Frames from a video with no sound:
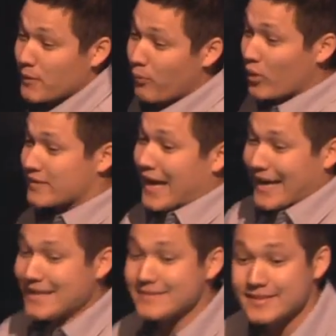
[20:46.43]
reports,
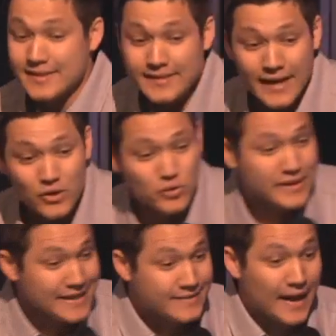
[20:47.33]
incidental
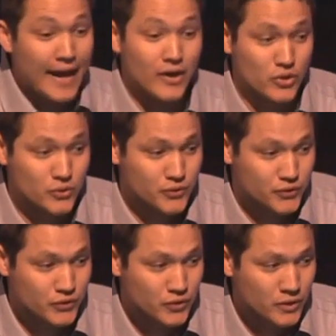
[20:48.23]

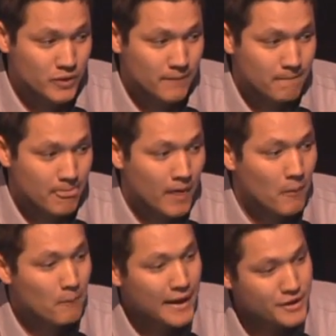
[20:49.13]
details
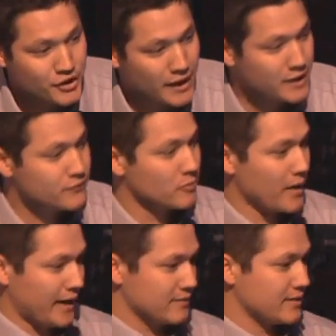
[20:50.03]
might change from
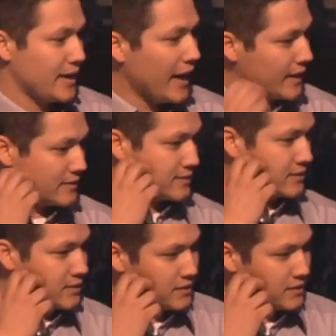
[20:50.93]
case to case.